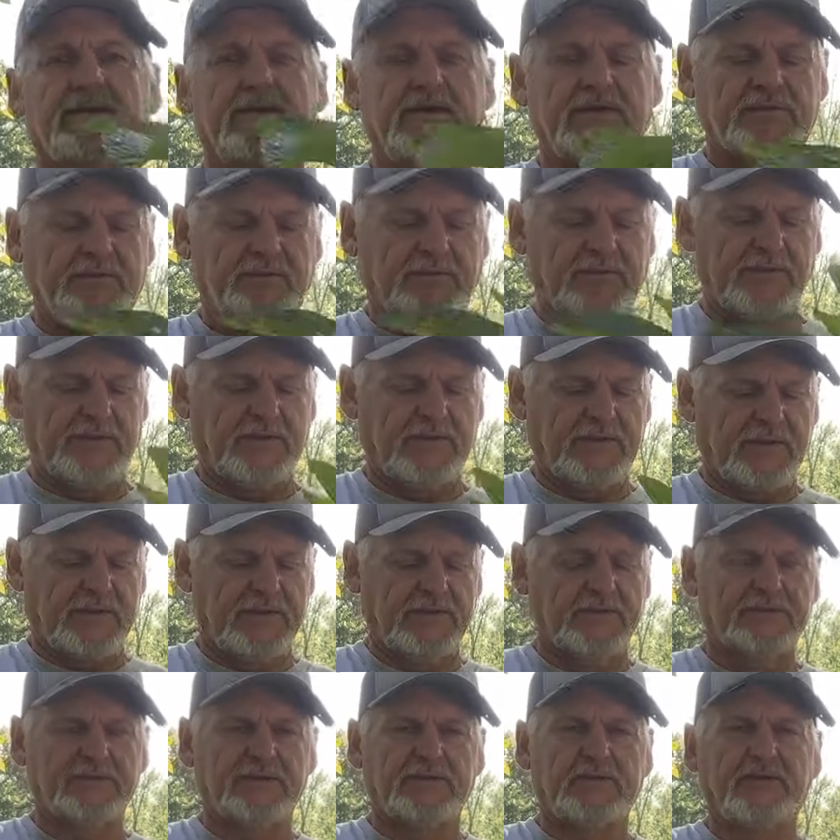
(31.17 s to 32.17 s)
let's put
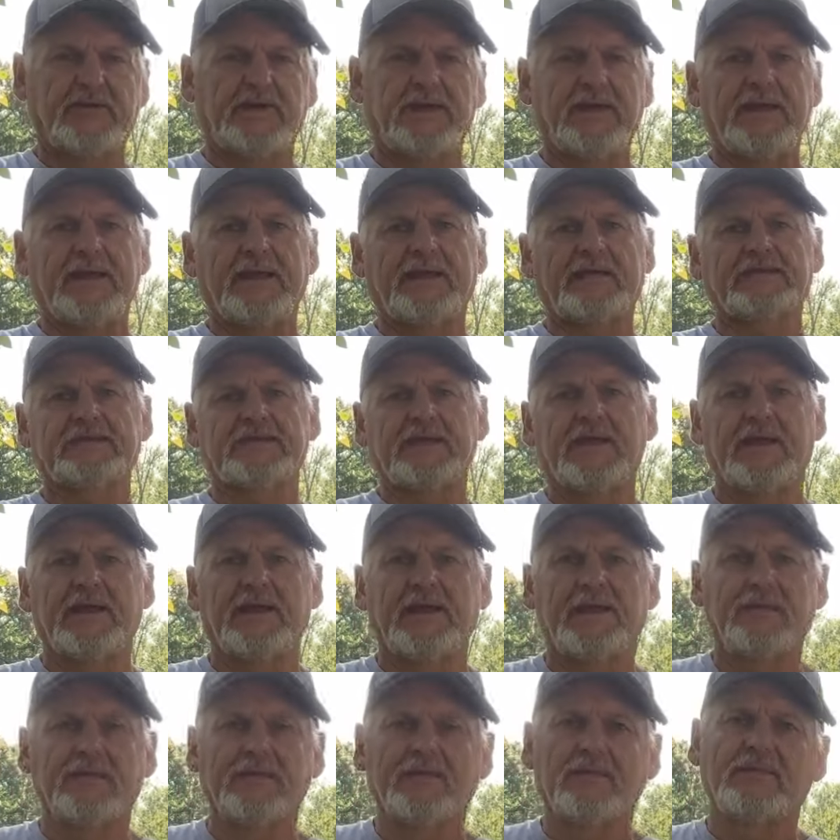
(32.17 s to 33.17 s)
these in the
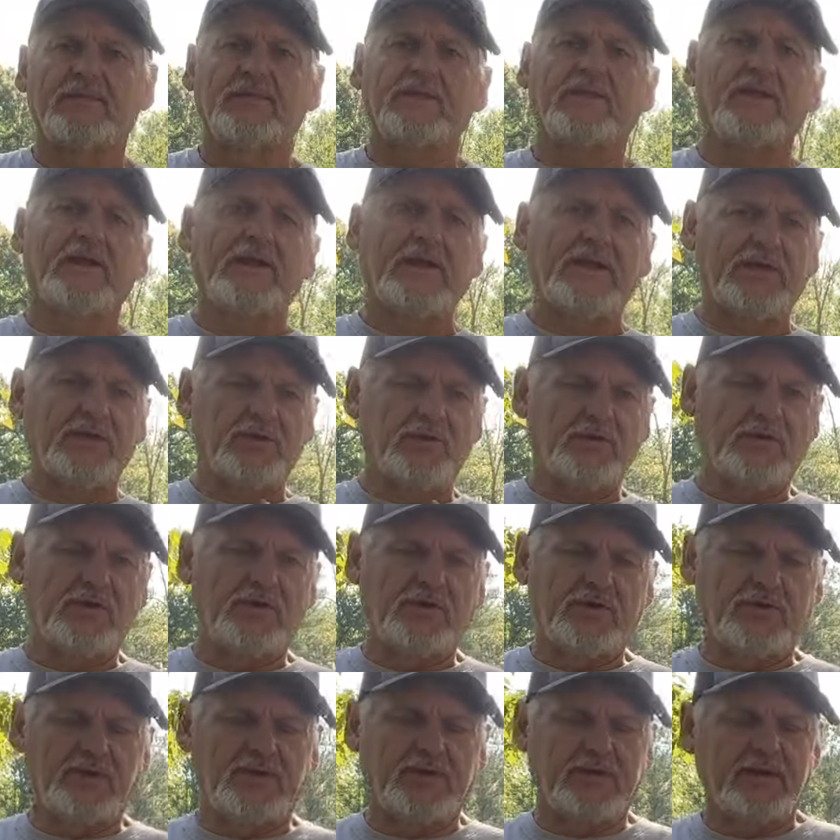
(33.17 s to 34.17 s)
landscape. And you
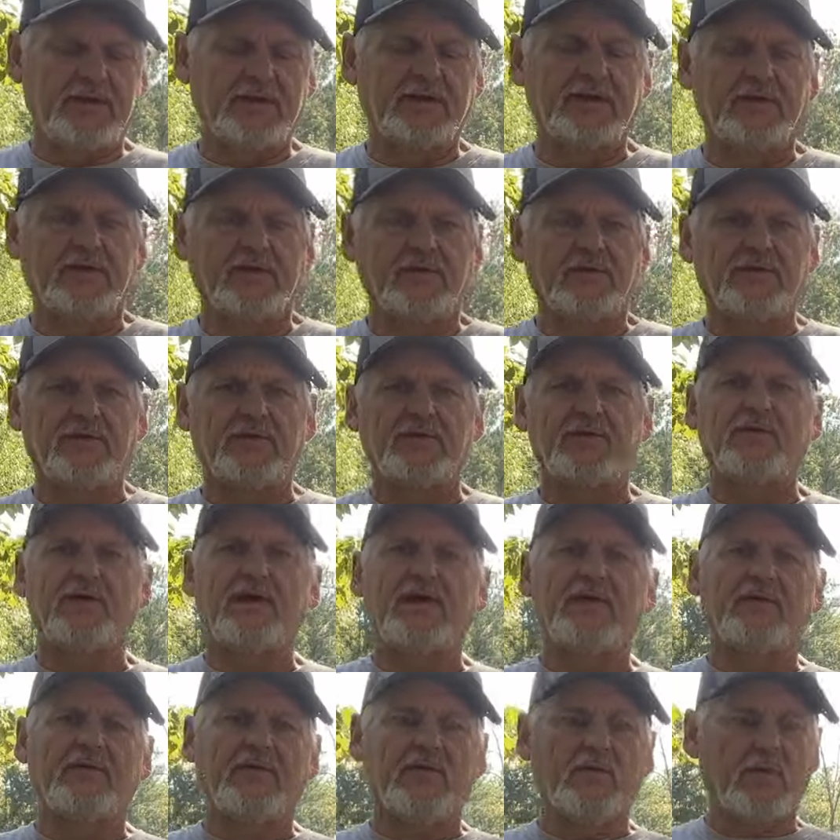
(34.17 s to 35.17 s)
could if you
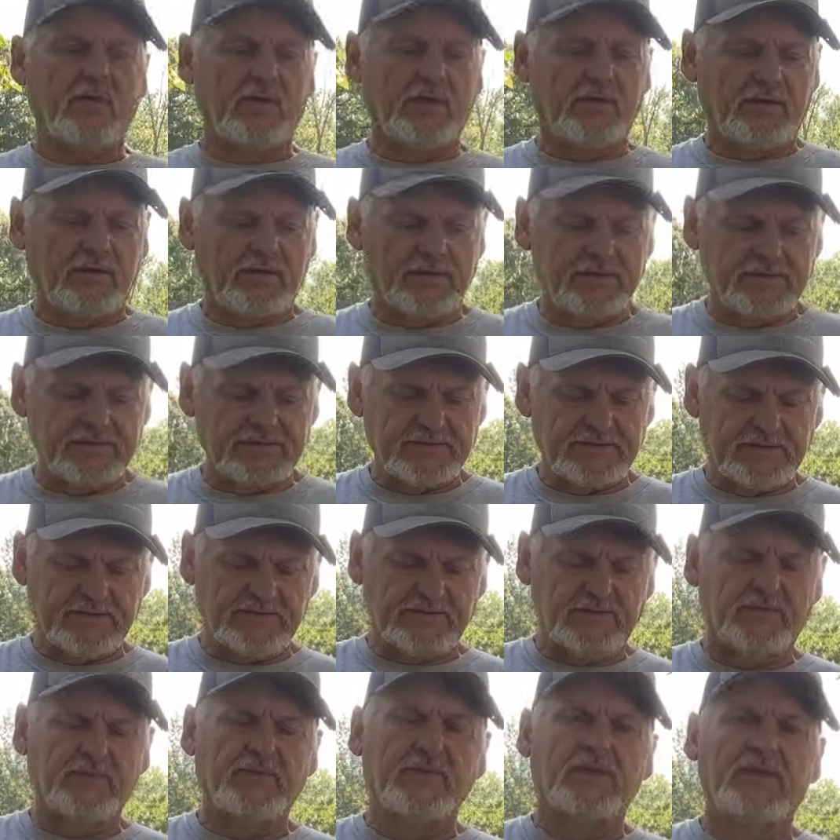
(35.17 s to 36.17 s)
have a watering
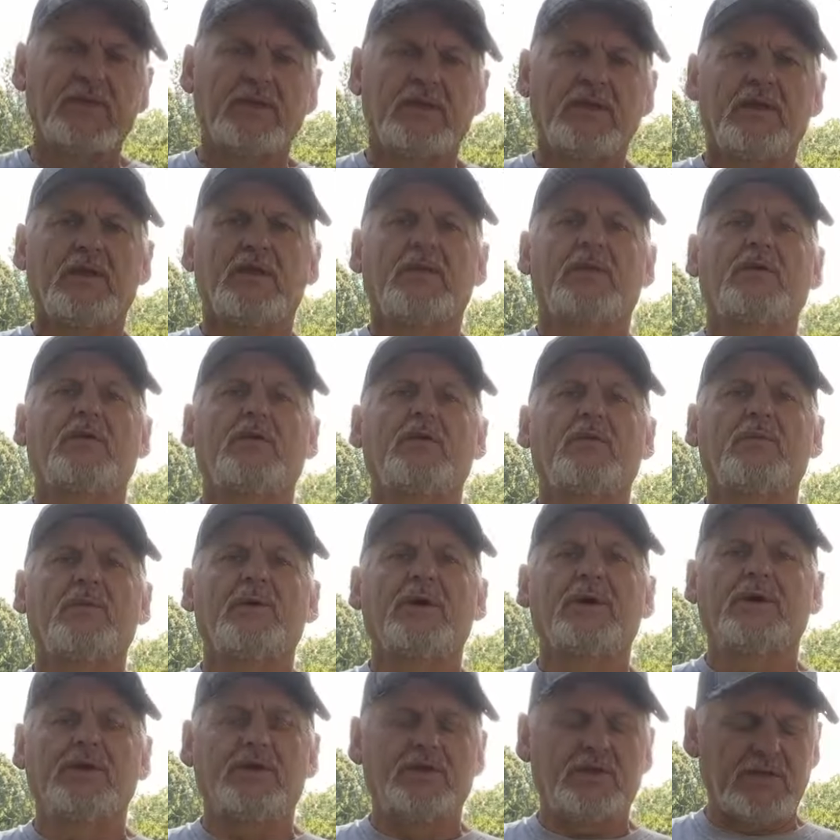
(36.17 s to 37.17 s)
system,
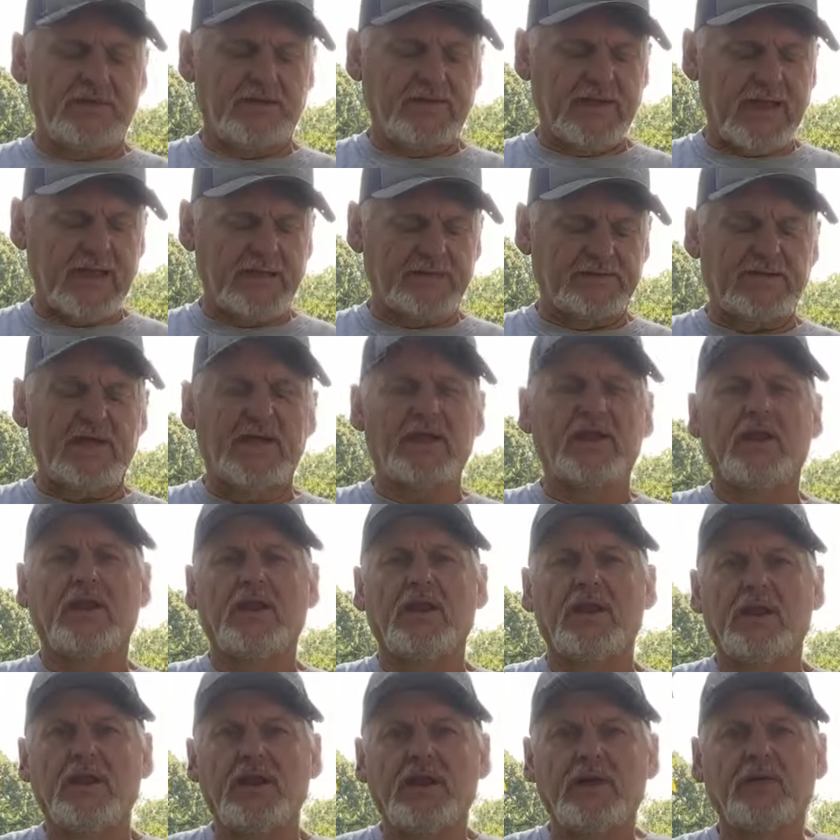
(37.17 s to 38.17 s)
but it takes a
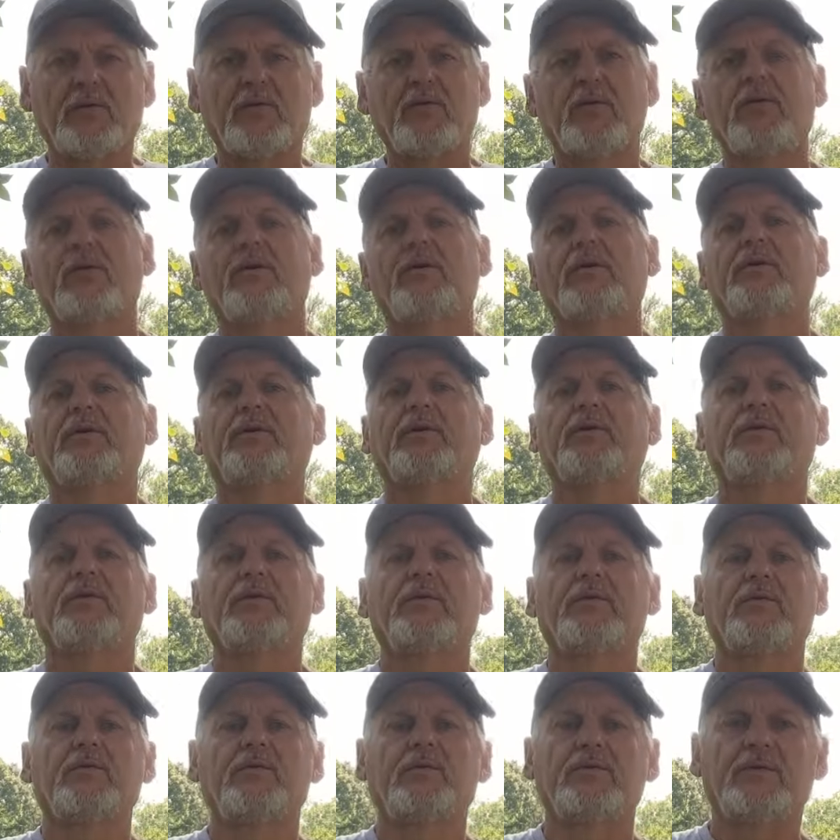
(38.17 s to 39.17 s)
lot of water
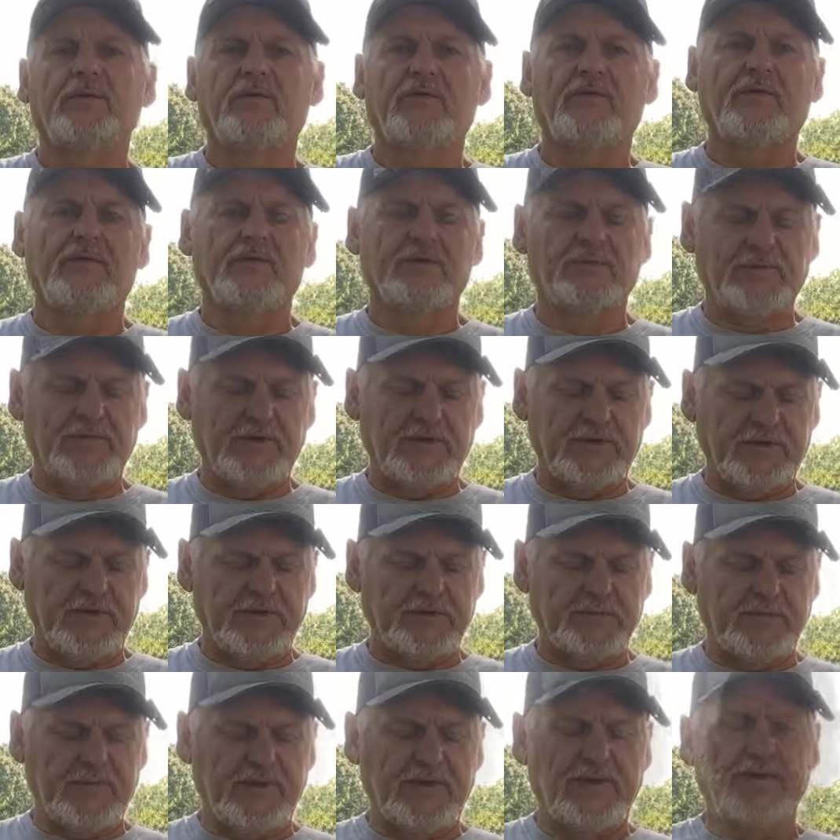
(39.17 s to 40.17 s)
when you first put
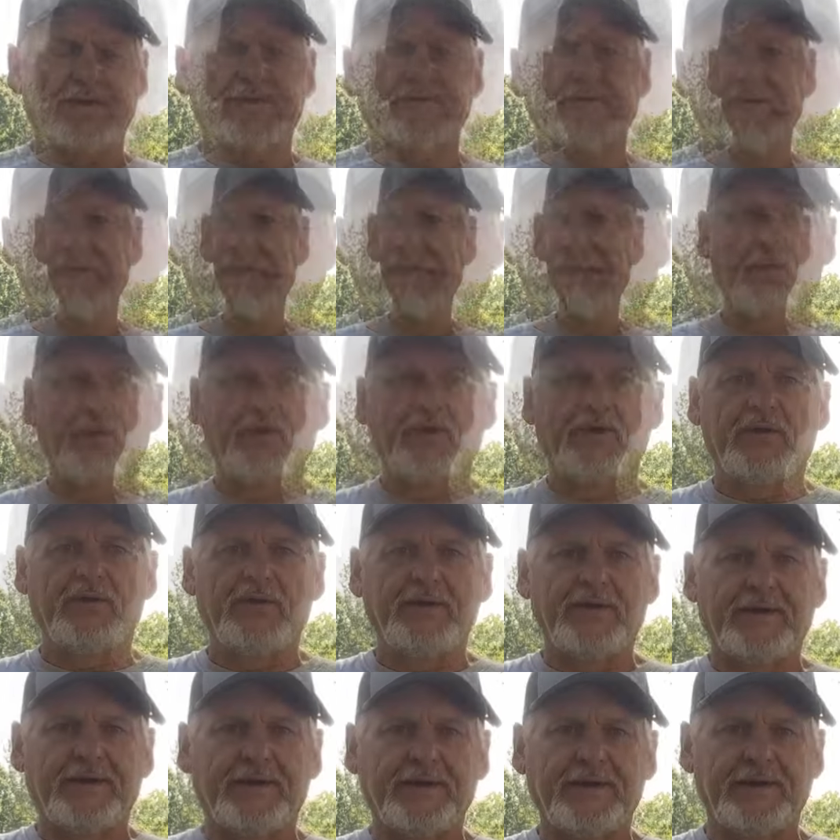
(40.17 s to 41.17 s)
these plants out. What we're
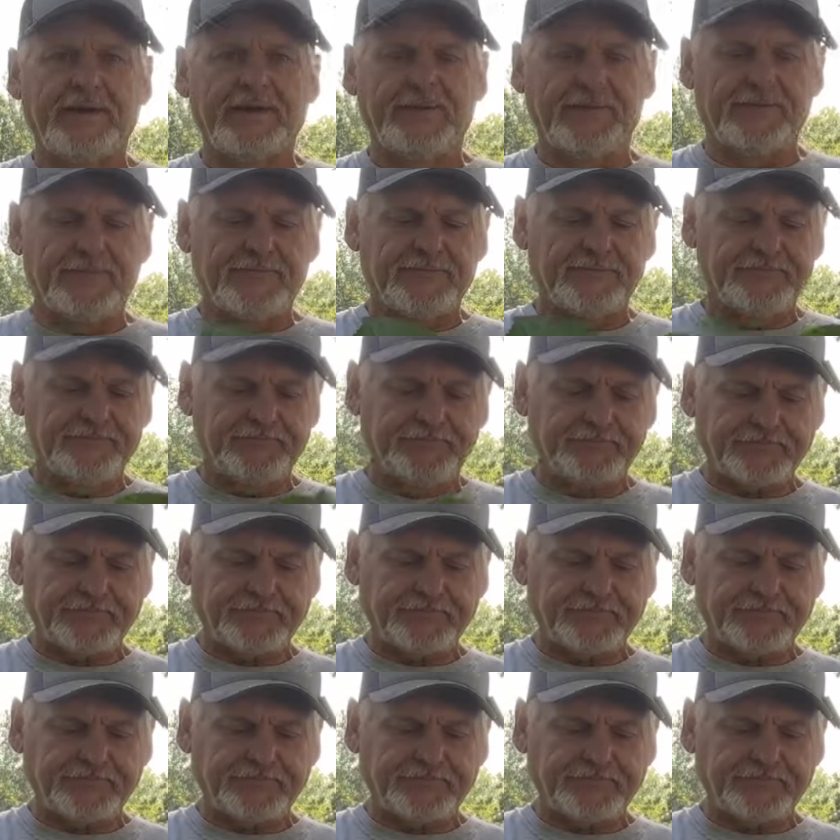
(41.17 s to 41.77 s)
going to do